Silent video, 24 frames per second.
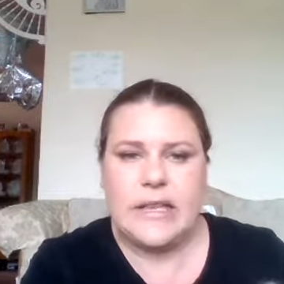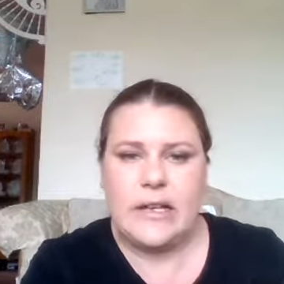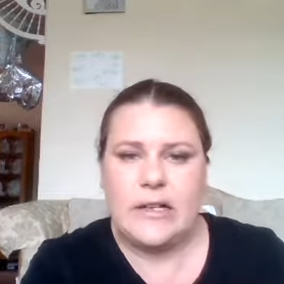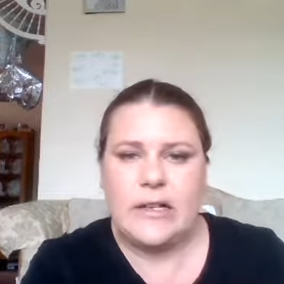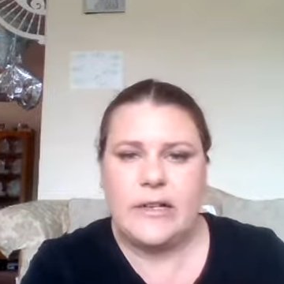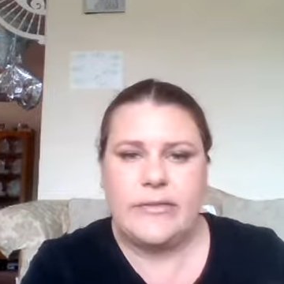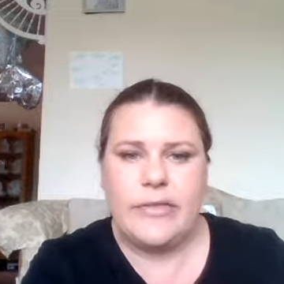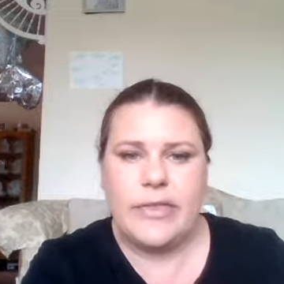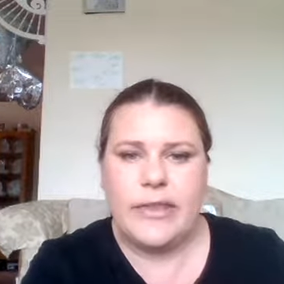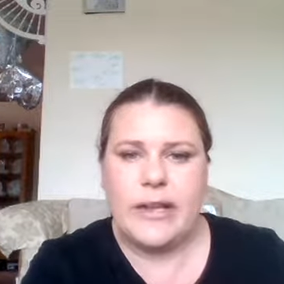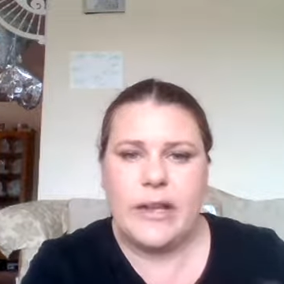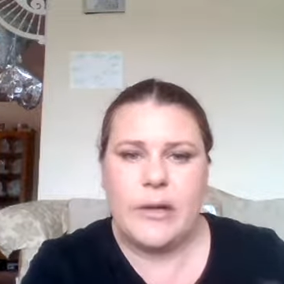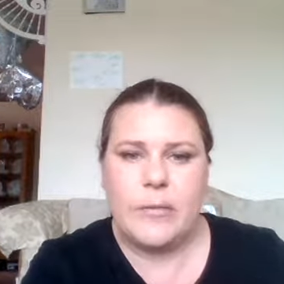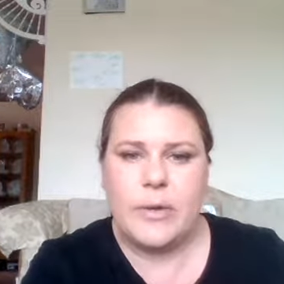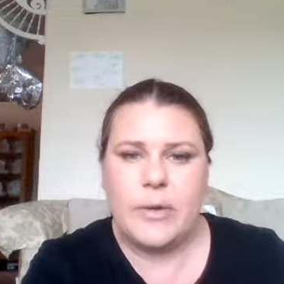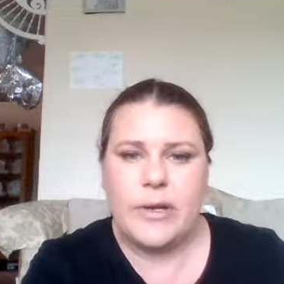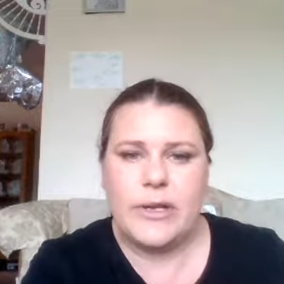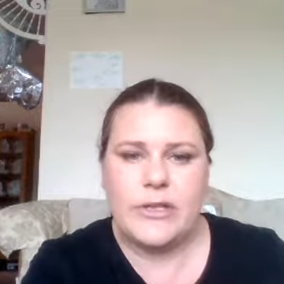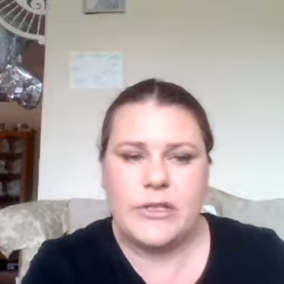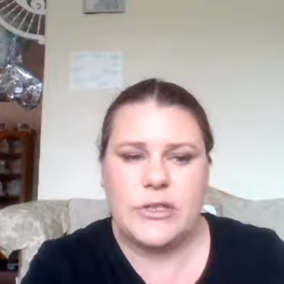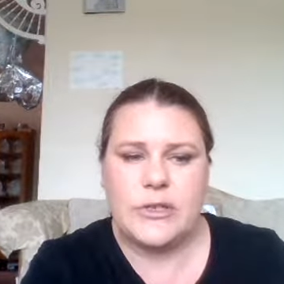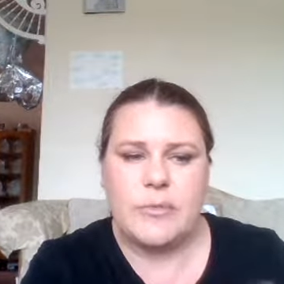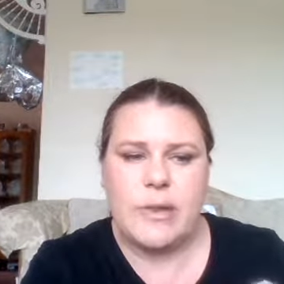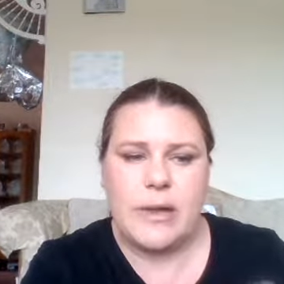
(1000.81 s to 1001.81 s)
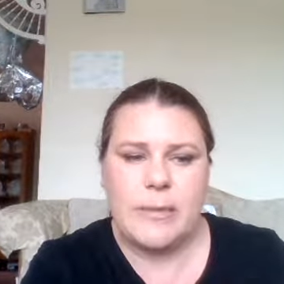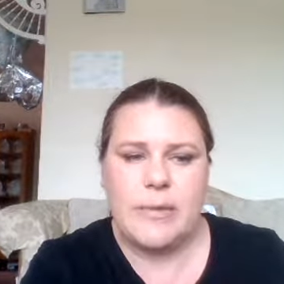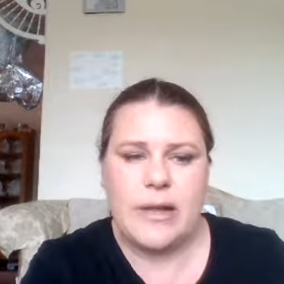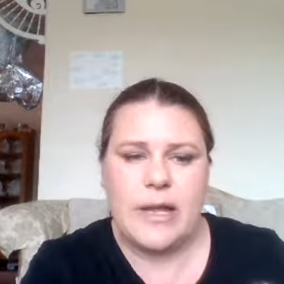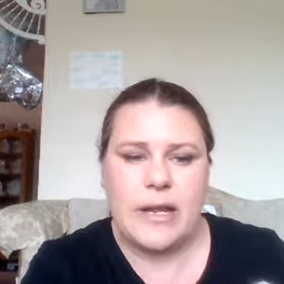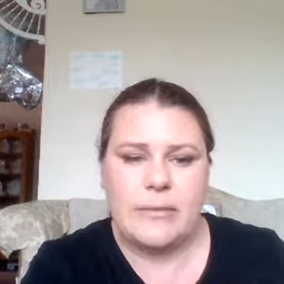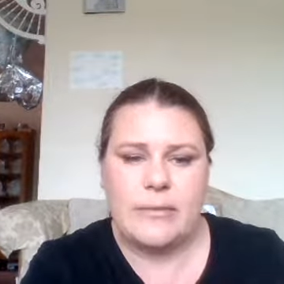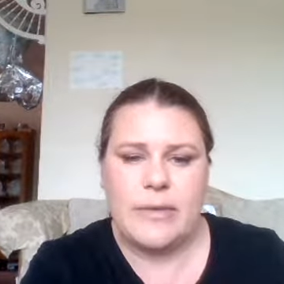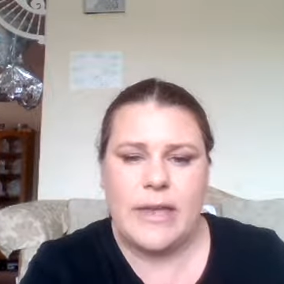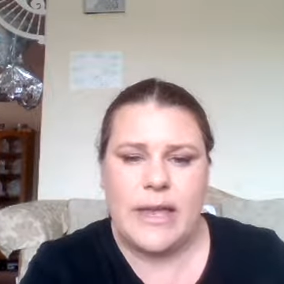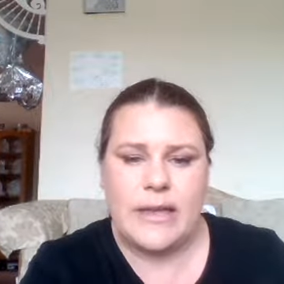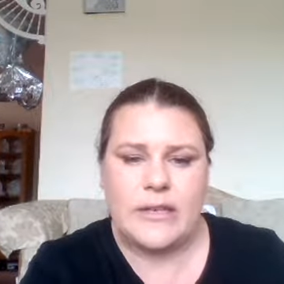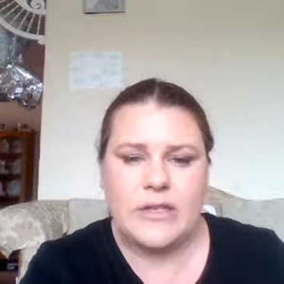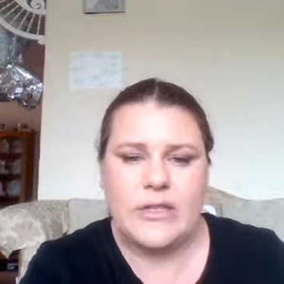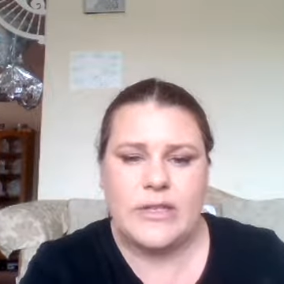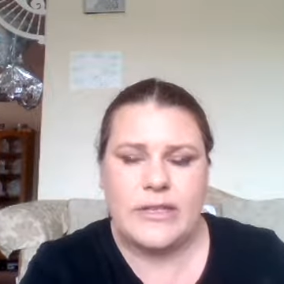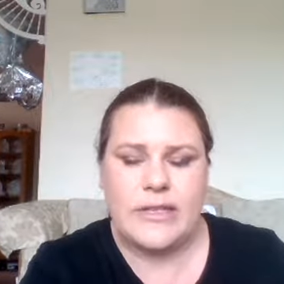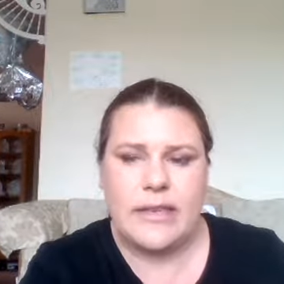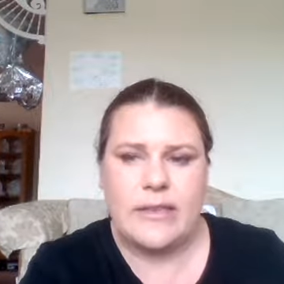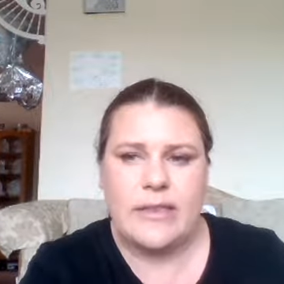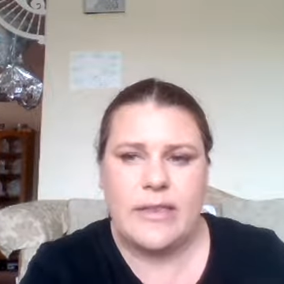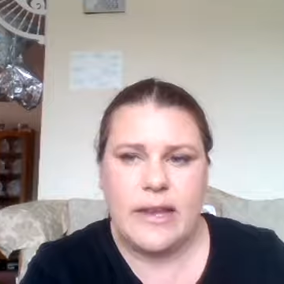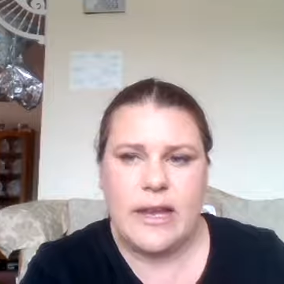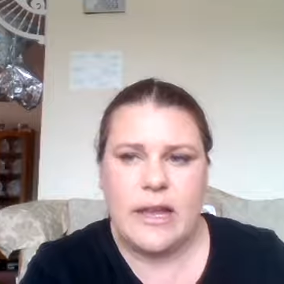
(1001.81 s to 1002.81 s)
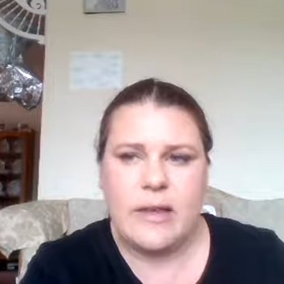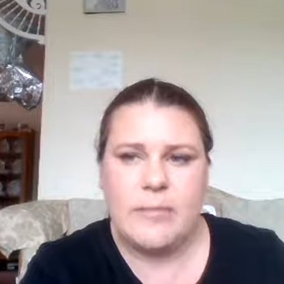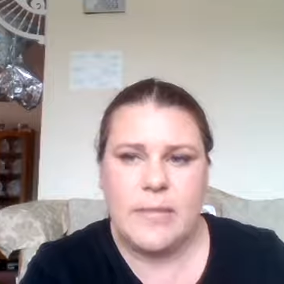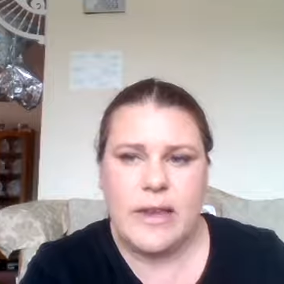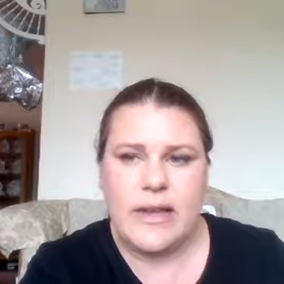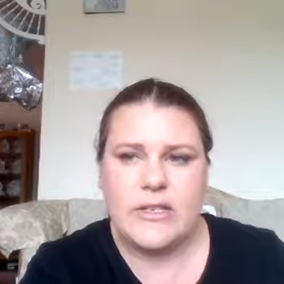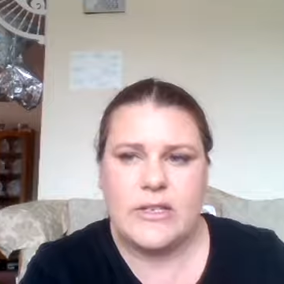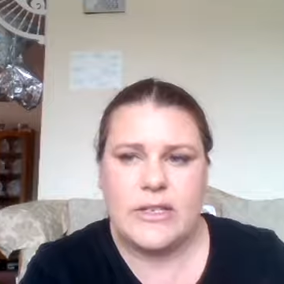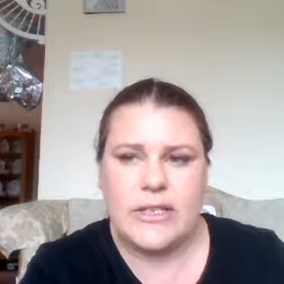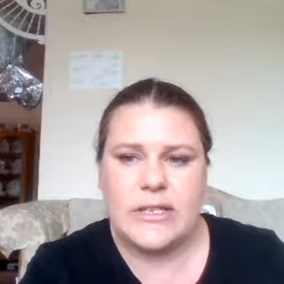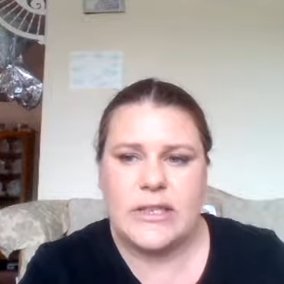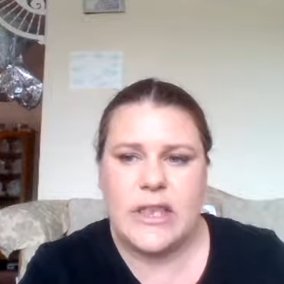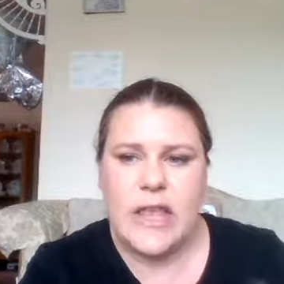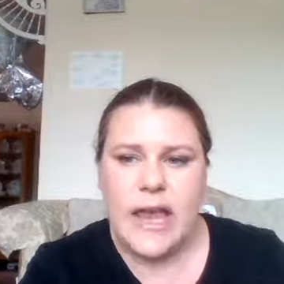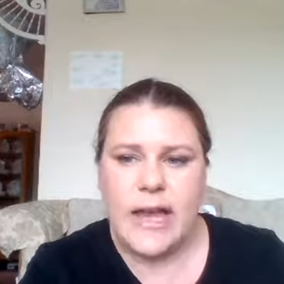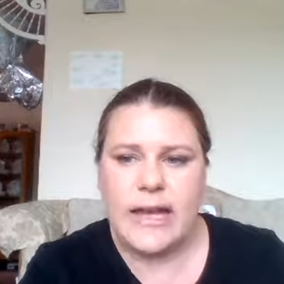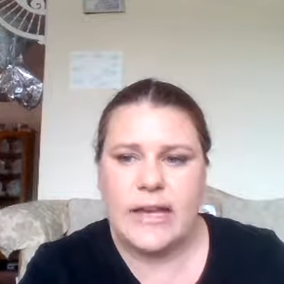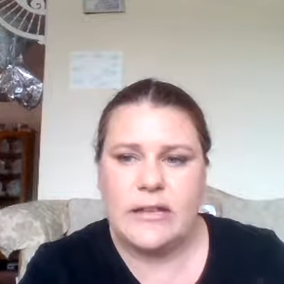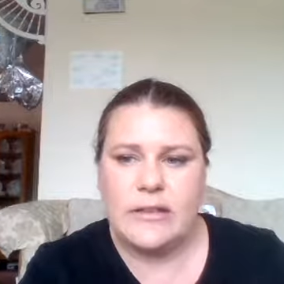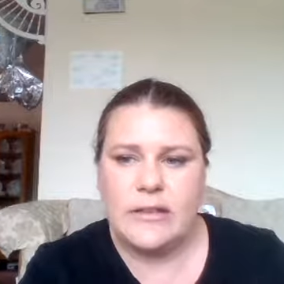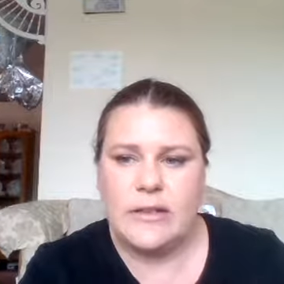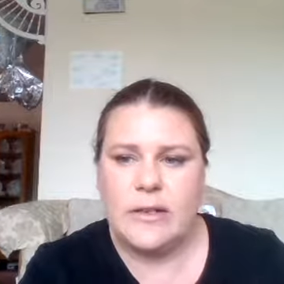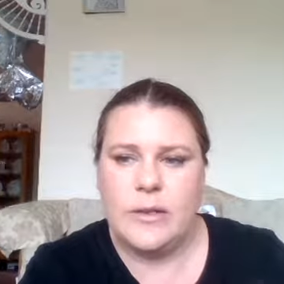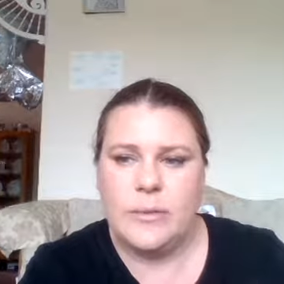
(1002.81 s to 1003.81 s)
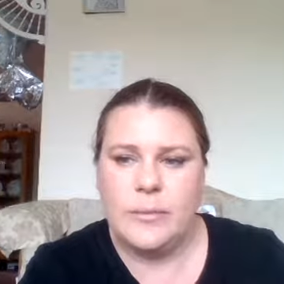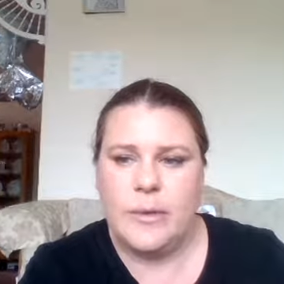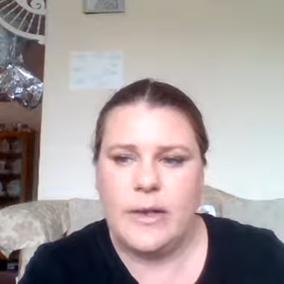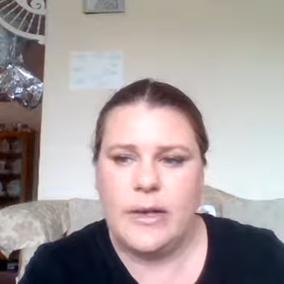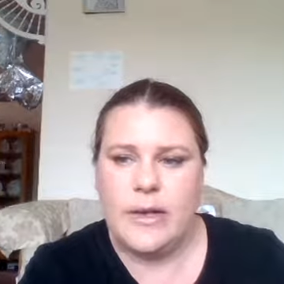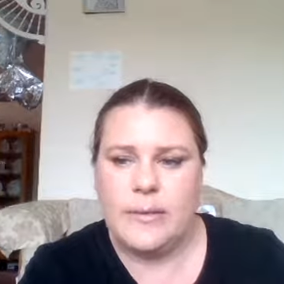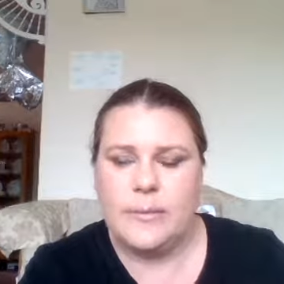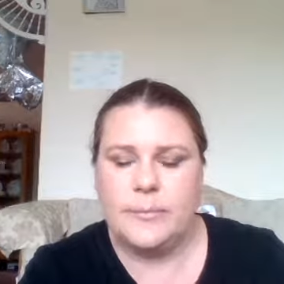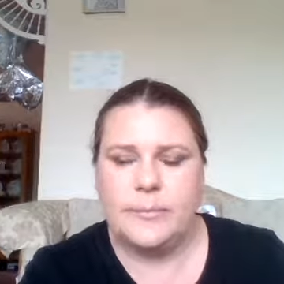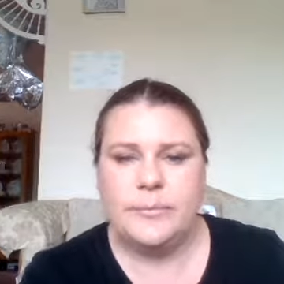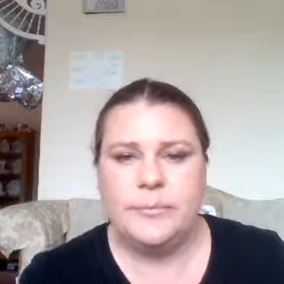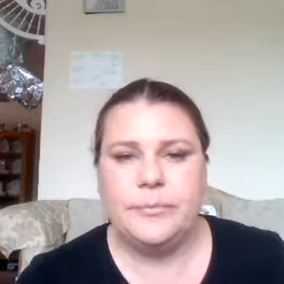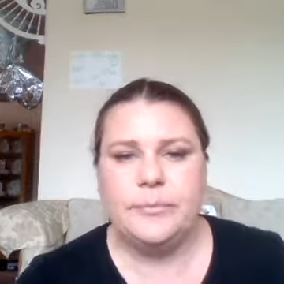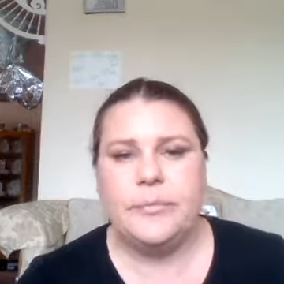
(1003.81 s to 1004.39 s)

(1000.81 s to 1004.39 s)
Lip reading: I don't even think I want to do my bottom lashes. I think I may just line a little bit.